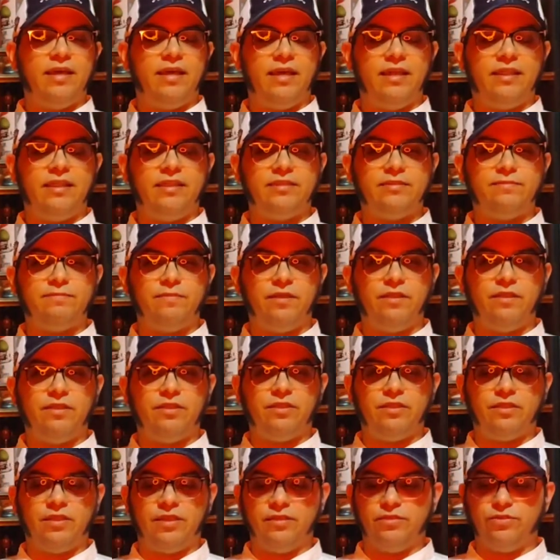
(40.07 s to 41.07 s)
this
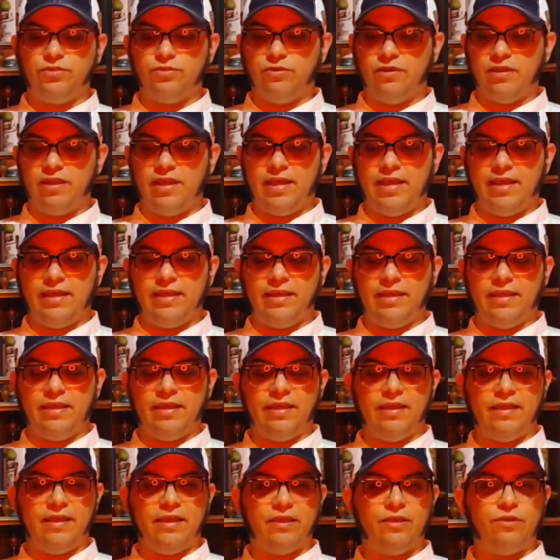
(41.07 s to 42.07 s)
month in July,
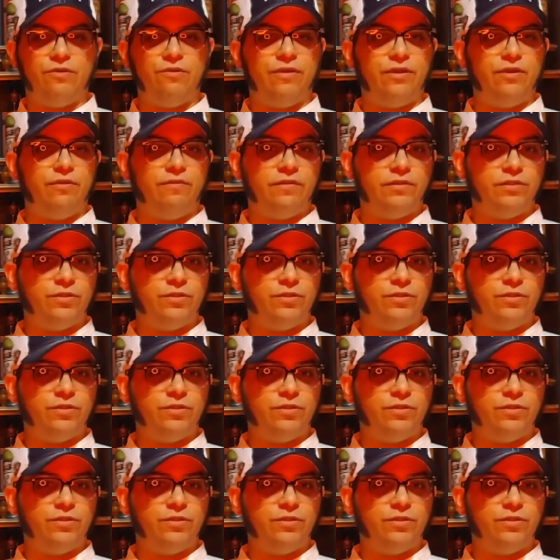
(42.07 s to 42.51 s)
going over